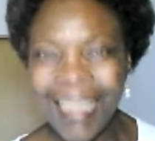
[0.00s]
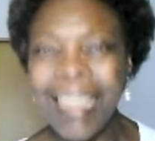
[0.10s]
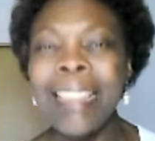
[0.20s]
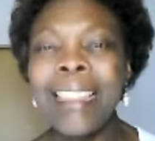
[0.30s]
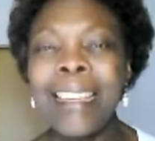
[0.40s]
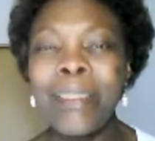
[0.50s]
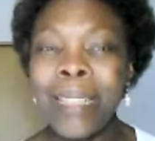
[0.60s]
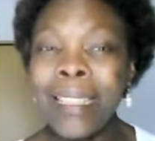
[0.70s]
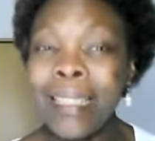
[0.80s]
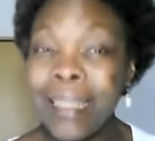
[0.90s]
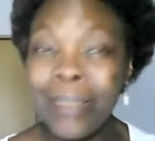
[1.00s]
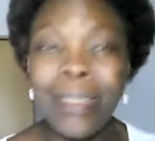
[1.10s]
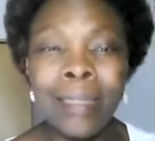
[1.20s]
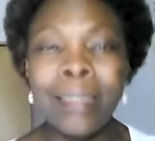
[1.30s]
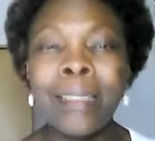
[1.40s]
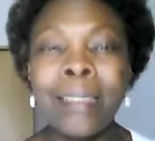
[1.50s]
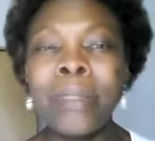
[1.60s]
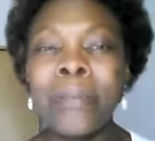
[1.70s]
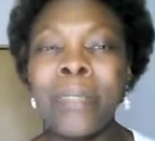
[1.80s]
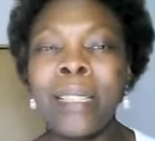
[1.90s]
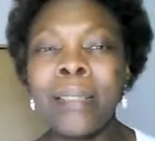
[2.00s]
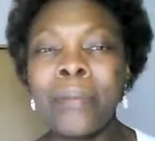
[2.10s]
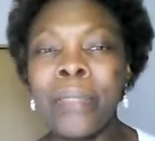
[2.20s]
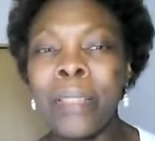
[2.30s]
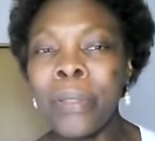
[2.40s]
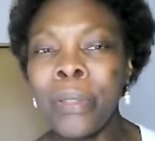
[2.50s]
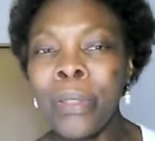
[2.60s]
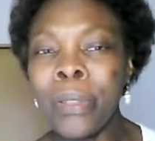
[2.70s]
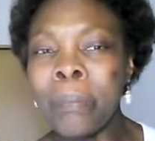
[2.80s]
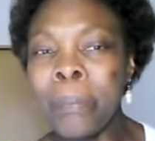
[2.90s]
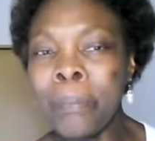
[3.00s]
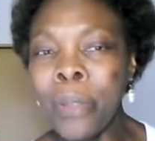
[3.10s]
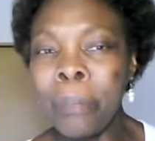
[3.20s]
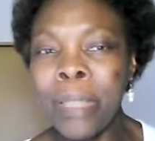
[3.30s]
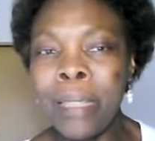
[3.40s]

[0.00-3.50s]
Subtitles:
They really seriously need to invest in flavonoid complex.